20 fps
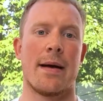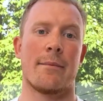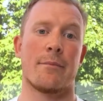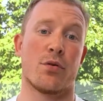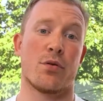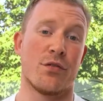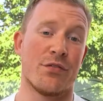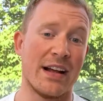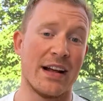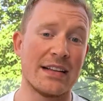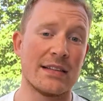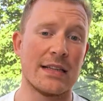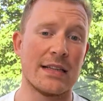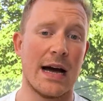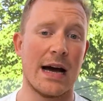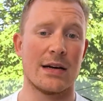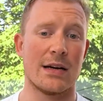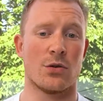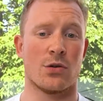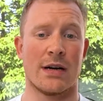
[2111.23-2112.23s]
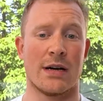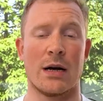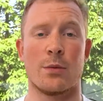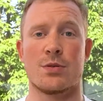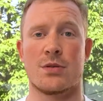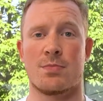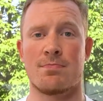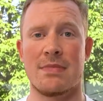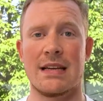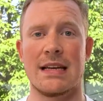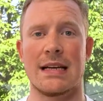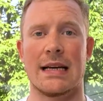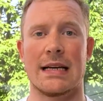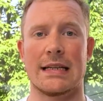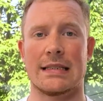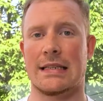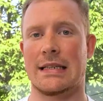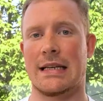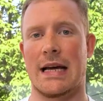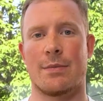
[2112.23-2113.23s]
prevent that or helps
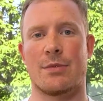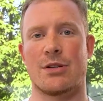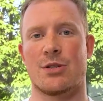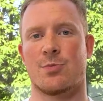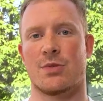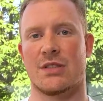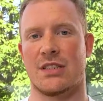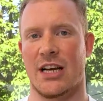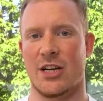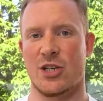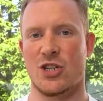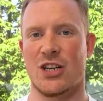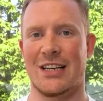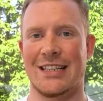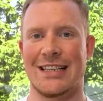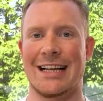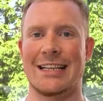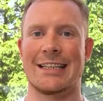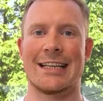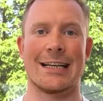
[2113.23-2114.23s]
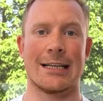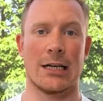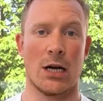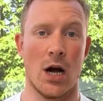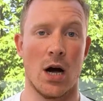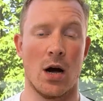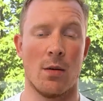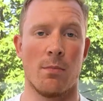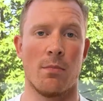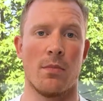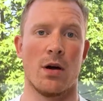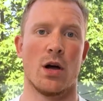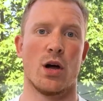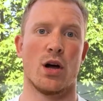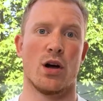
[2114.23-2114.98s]
mitigate the damage potential that can come